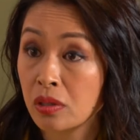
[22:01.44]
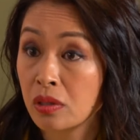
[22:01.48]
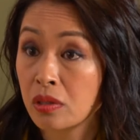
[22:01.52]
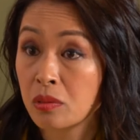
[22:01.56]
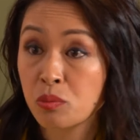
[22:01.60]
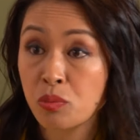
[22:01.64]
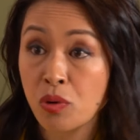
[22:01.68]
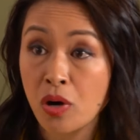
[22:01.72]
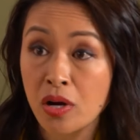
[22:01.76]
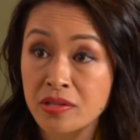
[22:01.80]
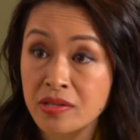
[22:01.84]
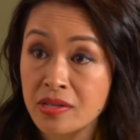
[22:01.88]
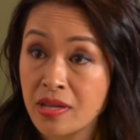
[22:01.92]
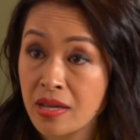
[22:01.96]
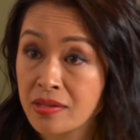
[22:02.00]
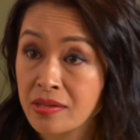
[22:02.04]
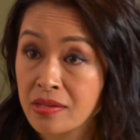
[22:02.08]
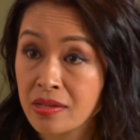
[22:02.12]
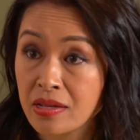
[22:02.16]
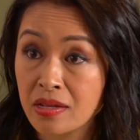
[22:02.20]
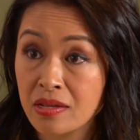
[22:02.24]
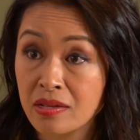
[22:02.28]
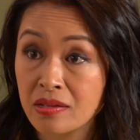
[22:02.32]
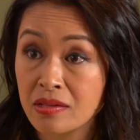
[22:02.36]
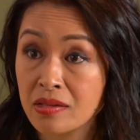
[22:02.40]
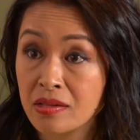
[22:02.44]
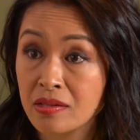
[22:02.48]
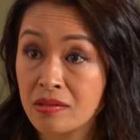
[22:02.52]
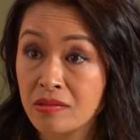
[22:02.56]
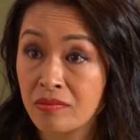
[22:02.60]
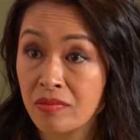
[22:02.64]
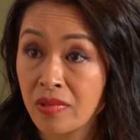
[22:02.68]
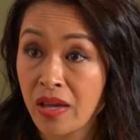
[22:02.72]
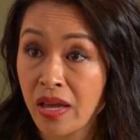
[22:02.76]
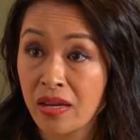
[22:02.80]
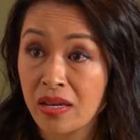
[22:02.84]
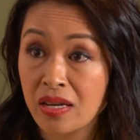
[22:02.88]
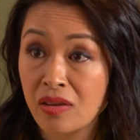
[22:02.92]
processes
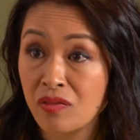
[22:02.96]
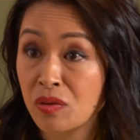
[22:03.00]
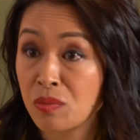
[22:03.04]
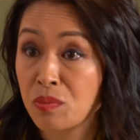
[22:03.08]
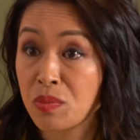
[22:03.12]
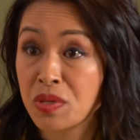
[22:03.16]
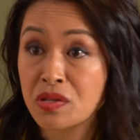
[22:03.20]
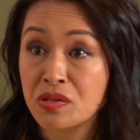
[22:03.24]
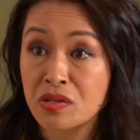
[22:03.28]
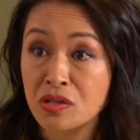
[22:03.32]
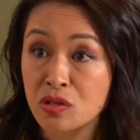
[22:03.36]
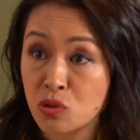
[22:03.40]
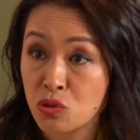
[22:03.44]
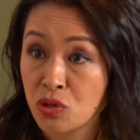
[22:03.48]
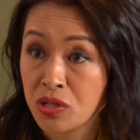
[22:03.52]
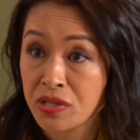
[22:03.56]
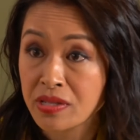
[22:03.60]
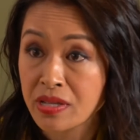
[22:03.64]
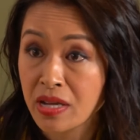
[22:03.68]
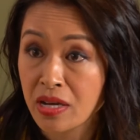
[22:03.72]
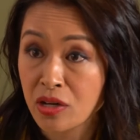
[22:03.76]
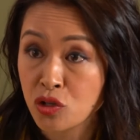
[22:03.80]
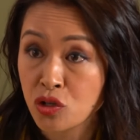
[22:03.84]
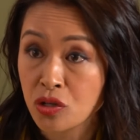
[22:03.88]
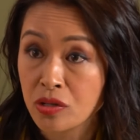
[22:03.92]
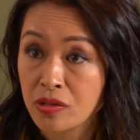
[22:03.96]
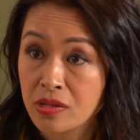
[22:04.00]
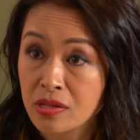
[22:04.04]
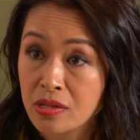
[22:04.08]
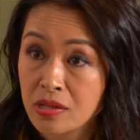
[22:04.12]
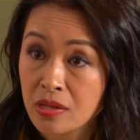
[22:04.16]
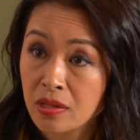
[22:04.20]
and even business transactions?